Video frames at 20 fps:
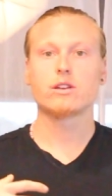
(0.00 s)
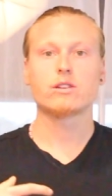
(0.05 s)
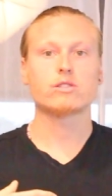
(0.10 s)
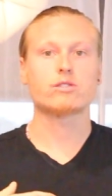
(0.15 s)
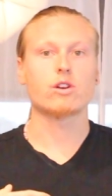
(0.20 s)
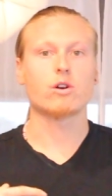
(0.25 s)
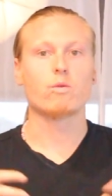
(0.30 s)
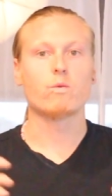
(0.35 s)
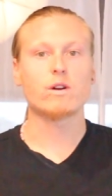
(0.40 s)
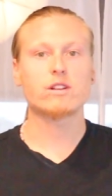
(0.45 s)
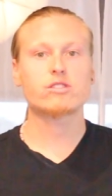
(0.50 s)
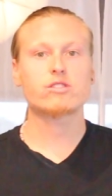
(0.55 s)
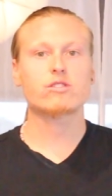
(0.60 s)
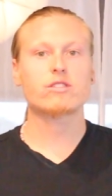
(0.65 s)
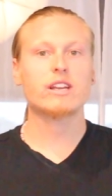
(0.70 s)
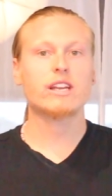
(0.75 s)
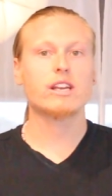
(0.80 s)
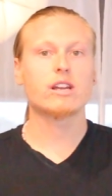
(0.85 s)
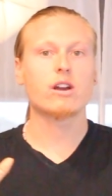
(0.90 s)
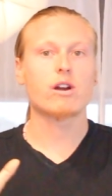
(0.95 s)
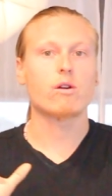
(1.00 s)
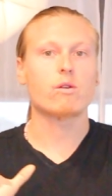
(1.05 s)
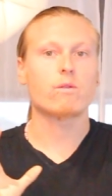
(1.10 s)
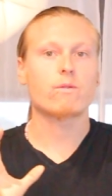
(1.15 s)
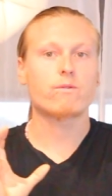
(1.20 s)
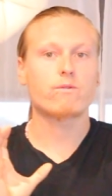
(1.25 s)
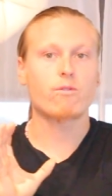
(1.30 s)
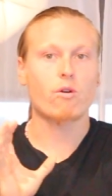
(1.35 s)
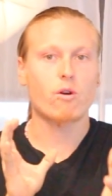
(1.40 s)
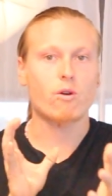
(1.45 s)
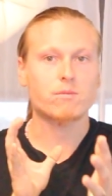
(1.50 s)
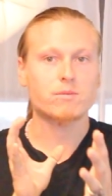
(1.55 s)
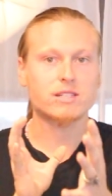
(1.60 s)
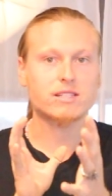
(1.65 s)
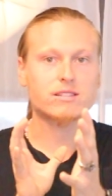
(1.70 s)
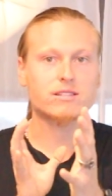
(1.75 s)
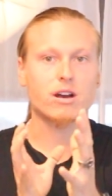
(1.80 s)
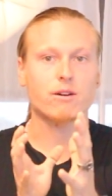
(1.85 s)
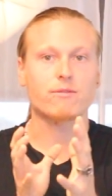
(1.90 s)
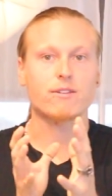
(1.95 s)
So once your ego forms
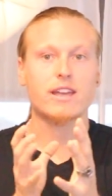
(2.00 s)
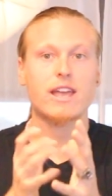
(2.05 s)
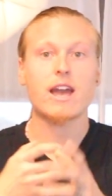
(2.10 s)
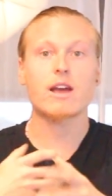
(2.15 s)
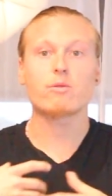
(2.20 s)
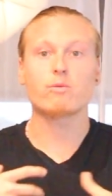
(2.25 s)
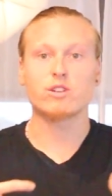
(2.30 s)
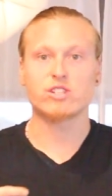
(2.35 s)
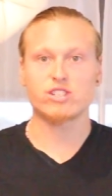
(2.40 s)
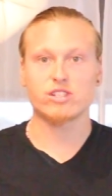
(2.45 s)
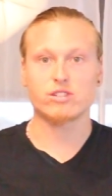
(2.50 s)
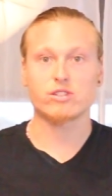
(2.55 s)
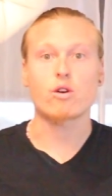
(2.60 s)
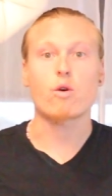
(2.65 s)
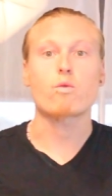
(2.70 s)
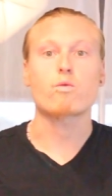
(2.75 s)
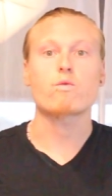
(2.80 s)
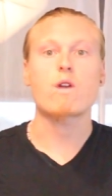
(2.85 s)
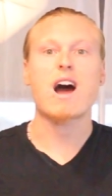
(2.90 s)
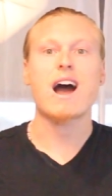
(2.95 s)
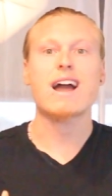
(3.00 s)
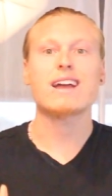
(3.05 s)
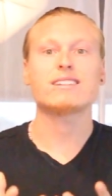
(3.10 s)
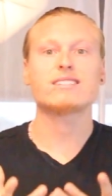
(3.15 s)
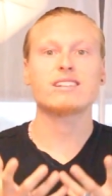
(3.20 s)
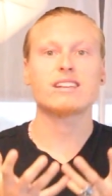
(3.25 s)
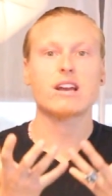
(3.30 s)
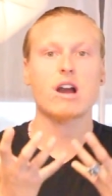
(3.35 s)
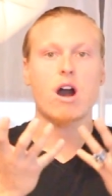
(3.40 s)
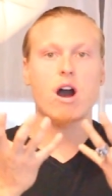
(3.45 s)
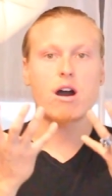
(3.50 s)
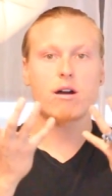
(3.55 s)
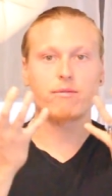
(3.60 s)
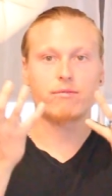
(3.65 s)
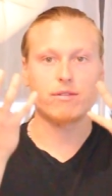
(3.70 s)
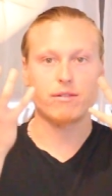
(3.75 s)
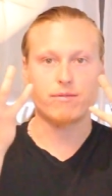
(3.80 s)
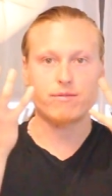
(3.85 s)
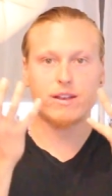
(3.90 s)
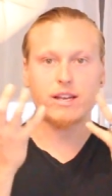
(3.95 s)
itself again, which is the rising
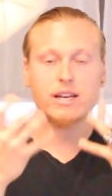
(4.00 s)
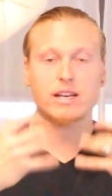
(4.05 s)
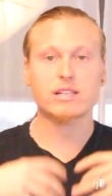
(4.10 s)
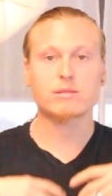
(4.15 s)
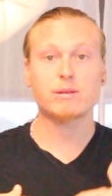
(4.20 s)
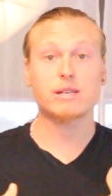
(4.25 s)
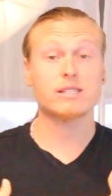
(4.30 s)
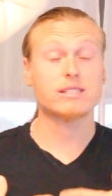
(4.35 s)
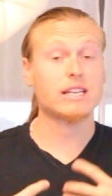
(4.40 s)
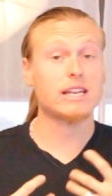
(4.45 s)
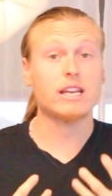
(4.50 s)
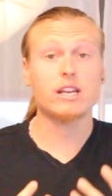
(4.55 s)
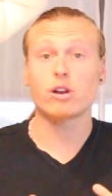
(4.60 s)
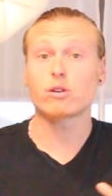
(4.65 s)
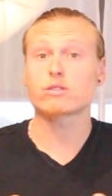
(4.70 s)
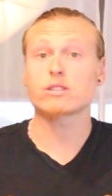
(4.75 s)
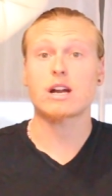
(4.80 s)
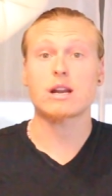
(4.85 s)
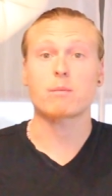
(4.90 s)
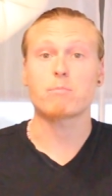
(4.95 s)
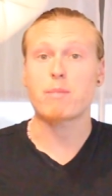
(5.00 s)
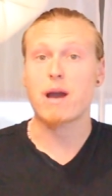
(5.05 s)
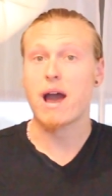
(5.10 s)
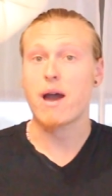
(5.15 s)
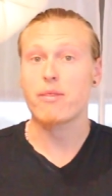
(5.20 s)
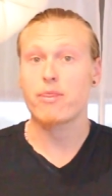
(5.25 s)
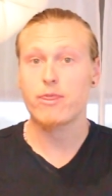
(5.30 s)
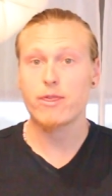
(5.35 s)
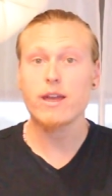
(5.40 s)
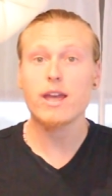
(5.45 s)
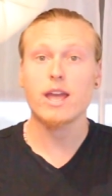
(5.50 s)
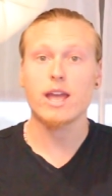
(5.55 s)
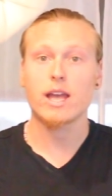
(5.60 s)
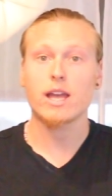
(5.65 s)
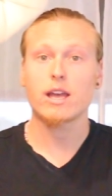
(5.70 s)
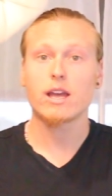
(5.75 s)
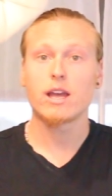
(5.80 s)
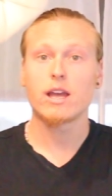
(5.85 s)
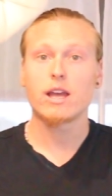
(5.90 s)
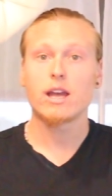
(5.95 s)
of the phoenix, because the ego is not a bad
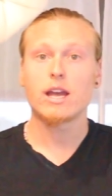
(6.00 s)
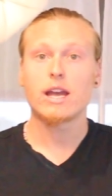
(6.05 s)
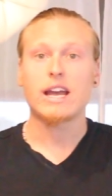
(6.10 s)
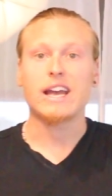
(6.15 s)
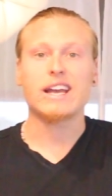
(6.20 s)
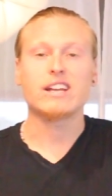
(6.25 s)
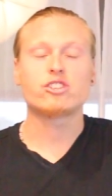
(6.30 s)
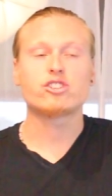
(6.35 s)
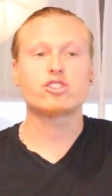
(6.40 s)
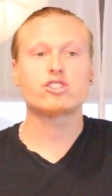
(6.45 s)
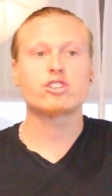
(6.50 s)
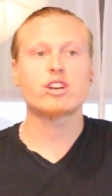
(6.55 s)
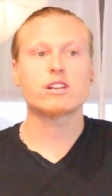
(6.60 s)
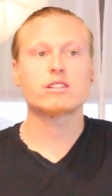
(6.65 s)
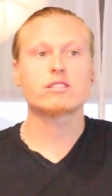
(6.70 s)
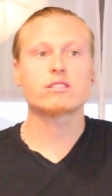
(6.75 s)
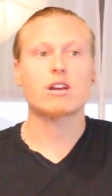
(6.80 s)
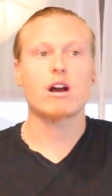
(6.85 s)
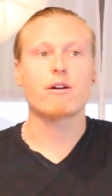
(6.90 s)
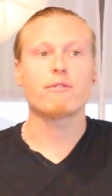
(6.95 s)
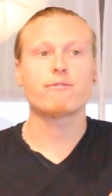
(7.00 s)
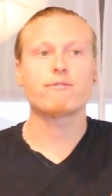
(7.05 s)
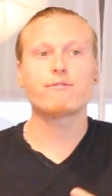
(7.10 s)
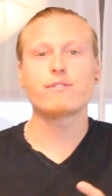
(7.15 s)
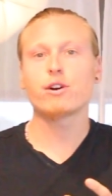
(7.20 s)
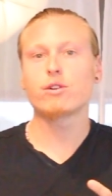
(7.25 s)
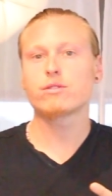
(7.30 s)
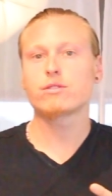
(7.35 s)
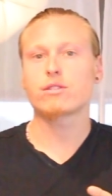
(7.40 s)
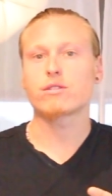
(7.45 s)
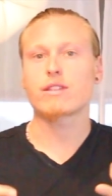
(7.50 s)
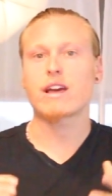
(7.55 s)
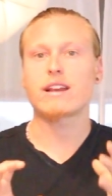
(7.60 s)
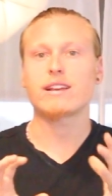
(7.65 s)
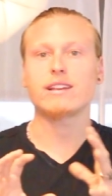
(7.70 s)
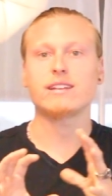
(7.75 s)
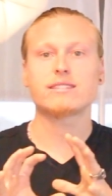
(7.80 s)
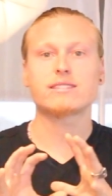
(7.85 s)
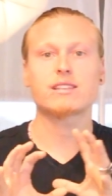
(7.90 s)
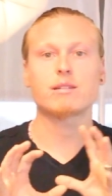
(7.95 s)
thing, it's just a filter
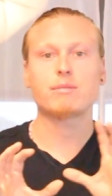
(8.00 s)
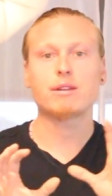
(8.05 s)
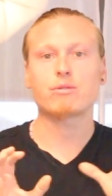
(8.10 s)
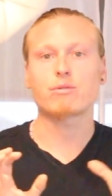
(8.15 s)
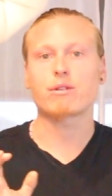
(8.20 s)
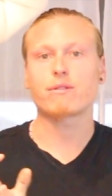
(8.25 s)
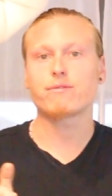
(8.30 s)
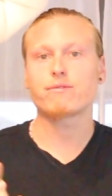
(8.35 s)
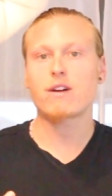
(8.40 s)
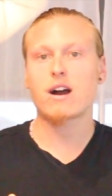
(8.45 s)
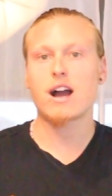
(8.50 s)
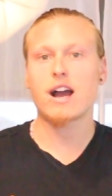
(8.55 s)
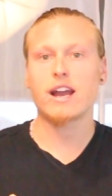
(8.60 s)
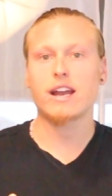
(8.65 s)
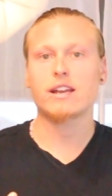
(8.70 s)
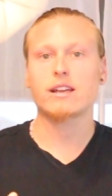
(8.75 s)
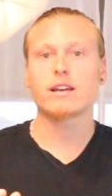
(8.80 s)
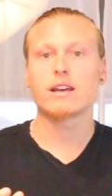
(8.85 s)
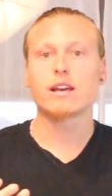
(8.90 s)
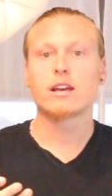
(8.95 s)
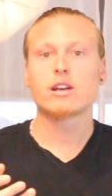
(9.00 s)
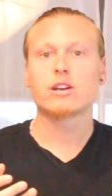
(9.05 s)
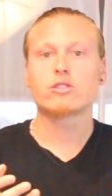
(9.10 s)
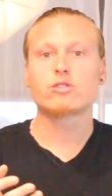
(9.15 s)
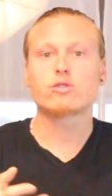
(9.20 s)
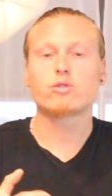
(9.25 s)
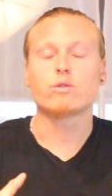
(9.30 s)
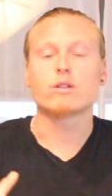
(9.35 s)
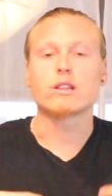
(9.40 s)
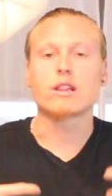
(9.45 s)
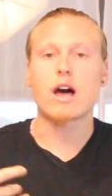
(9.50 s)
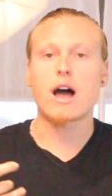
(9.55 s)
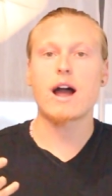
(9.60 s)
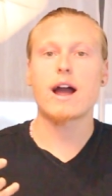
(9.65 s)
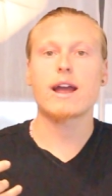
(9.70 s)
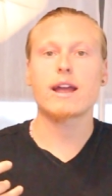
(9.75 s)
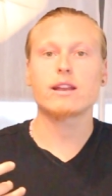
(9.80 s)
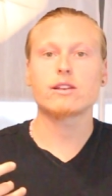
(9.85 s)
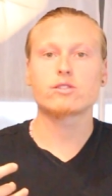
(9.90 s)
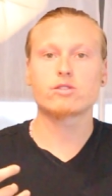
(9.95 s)
that needs to be refined to
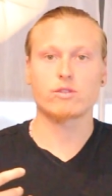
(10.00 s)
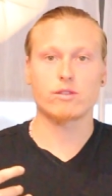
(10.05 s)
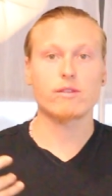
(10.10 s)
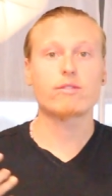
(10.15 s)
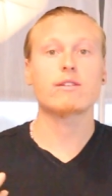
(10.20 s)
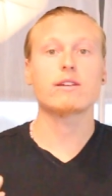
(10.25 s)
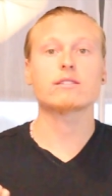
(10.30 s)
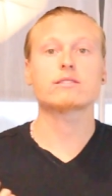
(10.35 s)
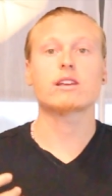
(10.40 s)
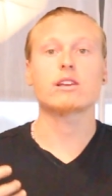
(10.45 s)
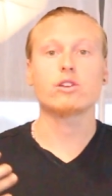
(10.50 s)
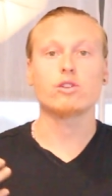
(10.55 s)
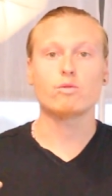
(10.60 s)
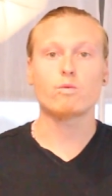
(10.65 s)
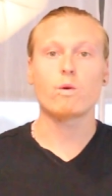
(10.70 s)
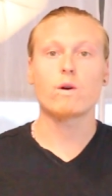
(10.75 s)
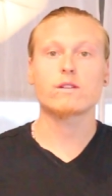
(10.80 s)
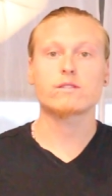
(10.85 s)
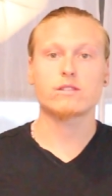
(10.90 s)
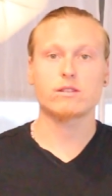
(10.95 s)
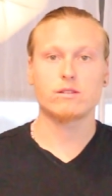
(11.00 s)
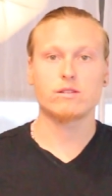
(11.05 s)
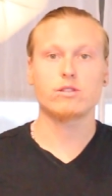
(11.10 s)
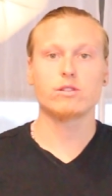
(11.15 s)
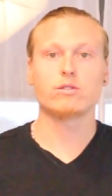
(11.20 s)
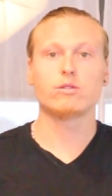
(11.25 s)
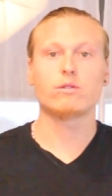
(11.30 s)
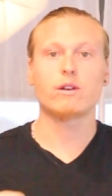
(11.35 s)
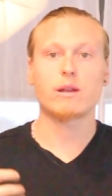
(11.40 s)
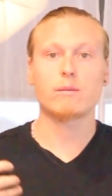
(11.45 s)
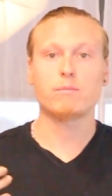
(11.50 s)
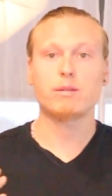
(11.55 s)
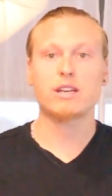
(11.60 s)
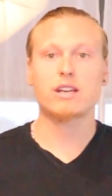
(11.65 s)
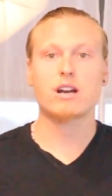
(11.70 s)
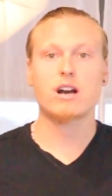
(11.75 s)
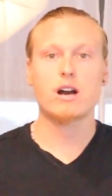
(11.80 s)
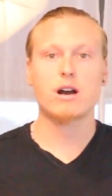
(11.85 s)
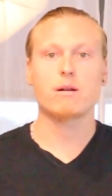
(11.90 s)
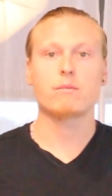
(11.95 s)
align to the things that you want to do and
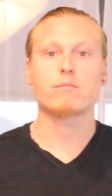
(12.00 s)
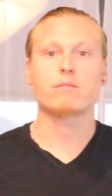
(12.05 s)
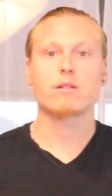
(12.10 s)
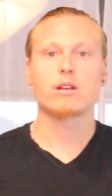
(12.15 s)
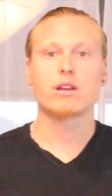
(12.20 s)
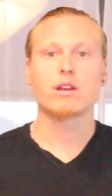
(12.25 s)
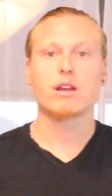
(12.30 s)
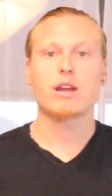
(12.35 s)
become.